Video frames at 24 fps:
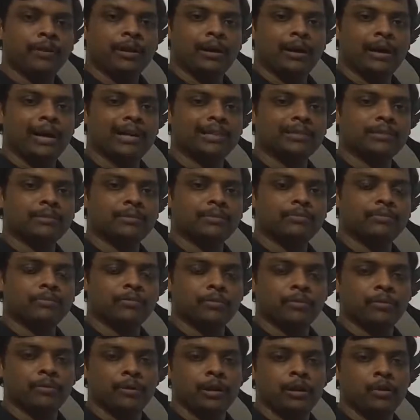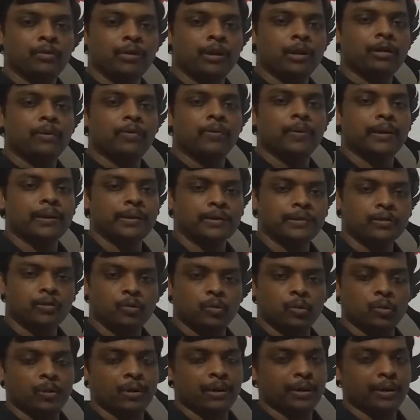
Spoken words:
ask your queries through